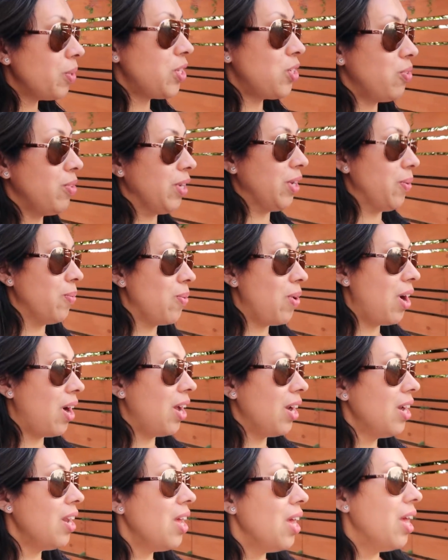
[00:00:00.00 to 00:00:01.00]
what tree you
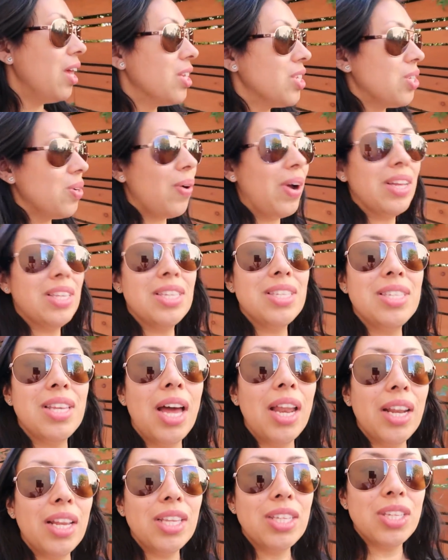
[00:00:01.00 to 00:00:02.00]
want so I
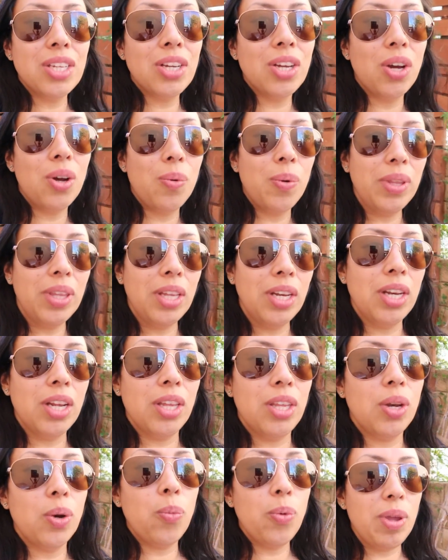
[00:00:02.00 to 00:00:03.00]
decided to go with
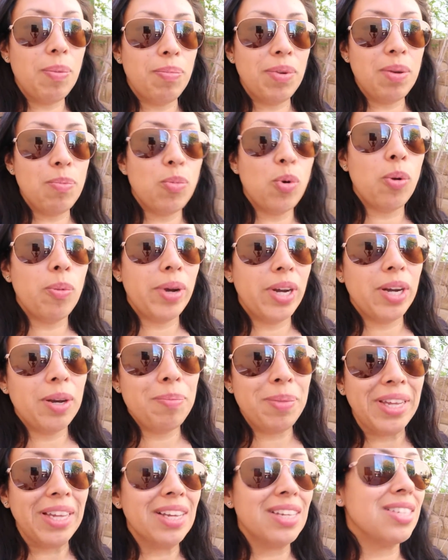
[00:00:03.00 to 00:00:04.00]
another weeping mulberry
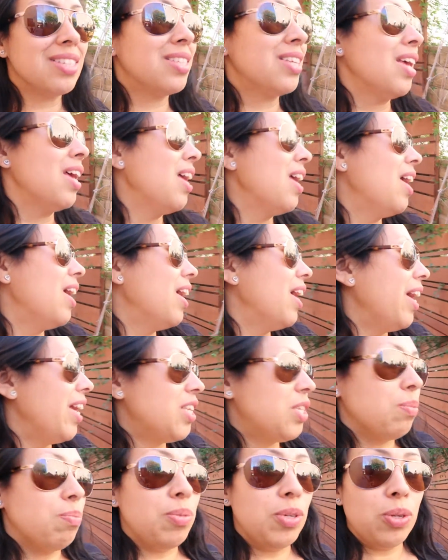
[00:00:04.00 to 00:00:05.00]
because
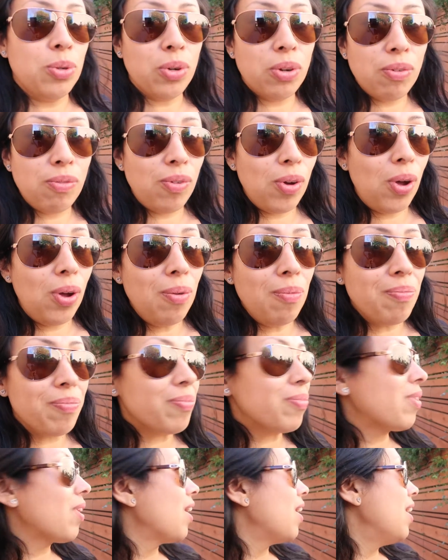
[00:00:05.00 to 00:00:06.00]
it's beautiful
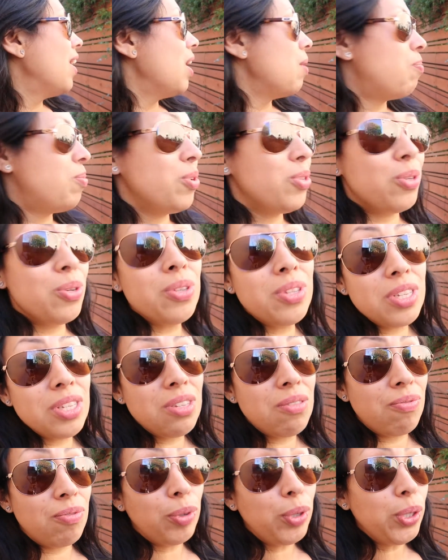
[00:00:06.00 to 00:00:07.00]
it
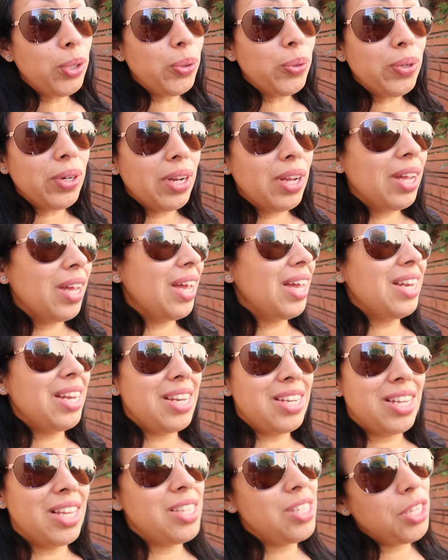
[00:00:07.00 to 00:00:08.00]
produces fruit and
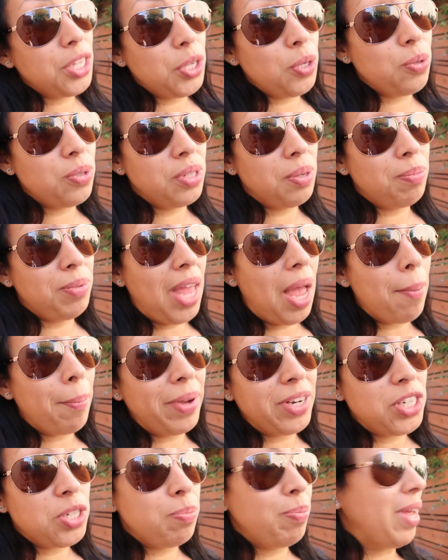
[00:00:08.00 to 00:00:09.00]
it doesn't use up that
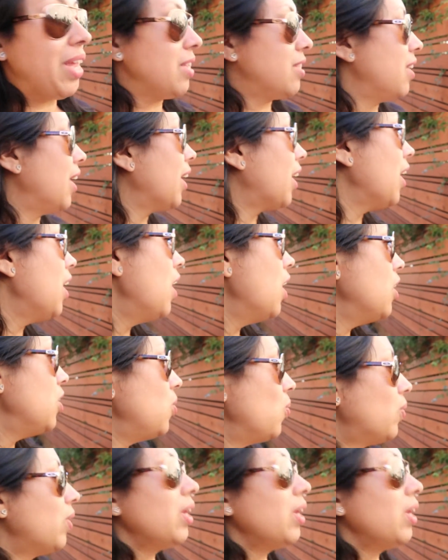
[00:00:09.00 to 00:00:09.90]
much space like you